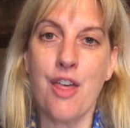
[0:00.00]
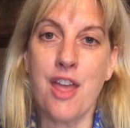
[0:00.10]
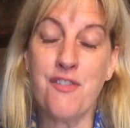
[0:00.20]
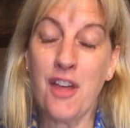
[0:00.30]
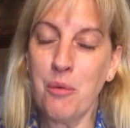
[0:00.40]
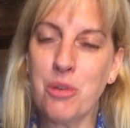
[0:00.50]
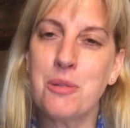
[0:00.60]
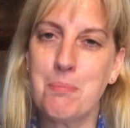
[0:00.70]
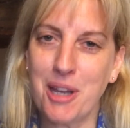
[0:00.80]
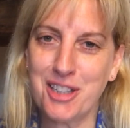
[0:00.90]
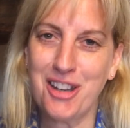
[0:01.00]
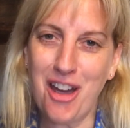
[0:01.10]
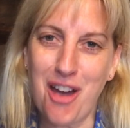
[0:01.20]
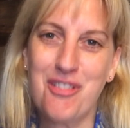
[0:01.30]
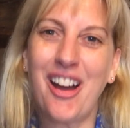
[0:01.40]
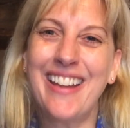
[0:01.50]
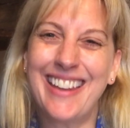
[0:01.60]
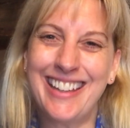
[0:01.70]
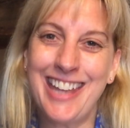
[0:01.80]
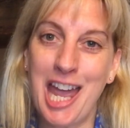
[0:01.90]
If that wasn't bad enough, I
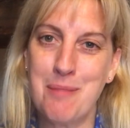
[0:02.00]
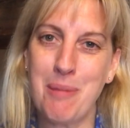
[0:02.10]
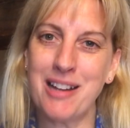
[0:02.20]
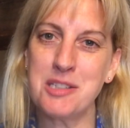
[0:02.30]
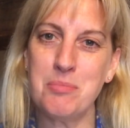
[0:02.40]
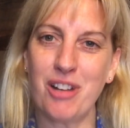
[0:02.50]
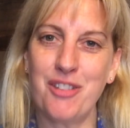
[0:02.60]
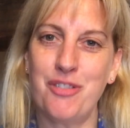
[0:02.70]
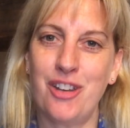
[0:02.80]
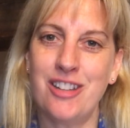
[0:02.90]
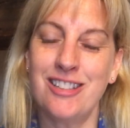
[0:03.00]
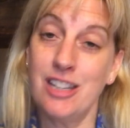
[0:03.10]
then came back to Bradford